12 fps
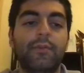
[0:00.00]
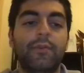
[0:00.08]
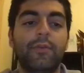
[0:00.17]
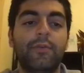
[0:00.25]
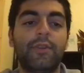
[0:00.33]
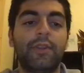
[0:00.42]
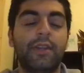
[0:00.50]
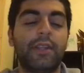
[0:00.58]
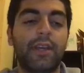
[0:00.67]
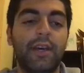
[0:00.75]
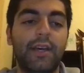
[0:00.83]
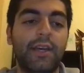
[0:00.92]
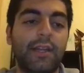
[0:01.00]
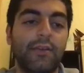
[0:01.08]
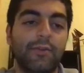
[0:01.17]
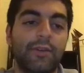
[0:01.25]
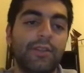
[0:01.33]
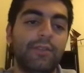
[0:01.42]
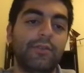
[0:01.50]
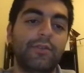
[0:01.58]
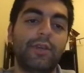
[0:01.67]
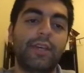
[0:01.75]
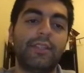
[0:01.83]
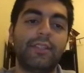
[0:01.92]
comment like that. Anyways, so
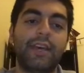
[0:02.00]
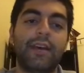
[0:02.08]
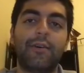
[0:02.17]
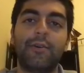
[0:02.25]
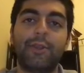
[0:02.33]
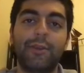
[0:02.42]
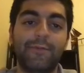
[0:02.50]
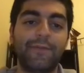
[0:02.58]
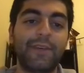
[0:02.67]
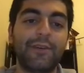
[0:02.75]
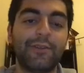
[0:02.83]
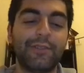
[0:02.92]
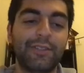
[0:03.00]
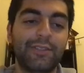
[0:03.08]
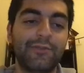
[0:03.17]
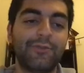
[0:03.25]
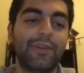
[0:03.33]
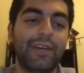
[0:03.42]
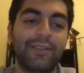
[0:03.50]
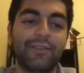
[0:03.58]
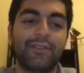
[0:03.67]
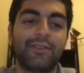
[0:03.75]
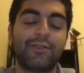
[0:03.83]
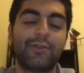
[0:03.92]
that's how the field is
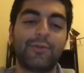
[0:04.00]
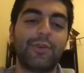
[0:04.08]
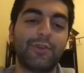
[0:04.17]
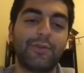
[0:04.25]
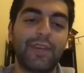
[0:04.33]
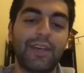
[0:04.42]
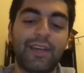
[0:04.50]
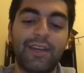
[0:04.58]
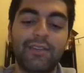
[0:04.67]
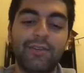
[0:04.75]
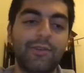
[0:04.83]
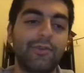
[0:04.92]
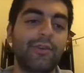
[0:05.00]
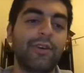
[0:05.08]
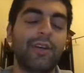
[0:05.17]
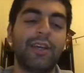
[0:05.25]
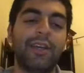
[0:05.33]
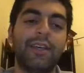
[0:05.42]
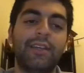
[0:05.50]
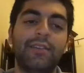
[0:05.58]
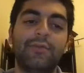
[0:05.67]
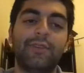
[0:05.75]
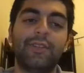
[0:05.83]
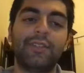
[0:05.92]
addressed. So what you can do
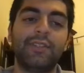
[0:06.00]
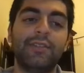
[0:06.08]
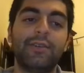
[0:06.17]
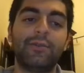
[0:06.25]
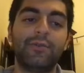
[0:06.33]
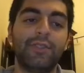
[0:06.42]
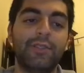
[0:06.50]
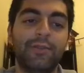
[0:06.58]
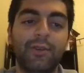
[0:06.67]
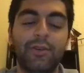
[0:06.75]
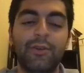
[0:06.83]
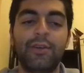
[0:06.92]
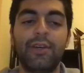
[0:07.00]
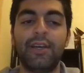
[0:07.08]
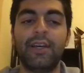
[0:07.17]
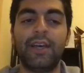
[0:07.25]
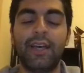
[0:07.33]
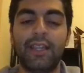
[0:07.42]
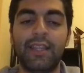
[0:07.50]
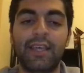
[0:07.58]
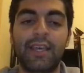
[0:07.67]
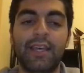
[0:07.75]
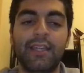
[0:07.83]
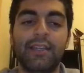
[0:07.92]
is write 0, 0, and
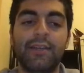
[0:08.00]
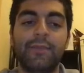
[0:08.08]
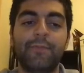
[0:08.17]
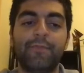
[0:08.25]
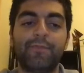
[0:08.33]
then